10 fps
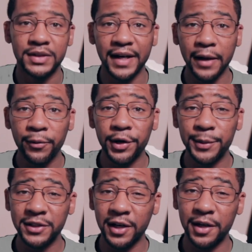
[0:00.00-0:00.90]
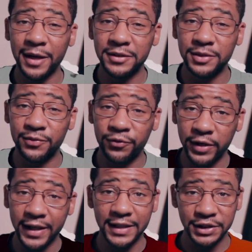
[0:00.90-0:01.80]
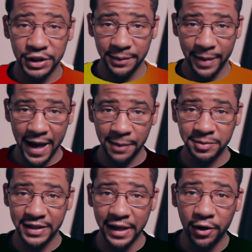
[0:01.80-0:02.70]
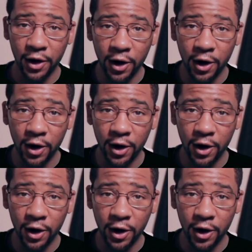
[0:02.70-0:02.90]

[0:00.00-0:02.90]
Today we're going to be talking about some free and cheap apps that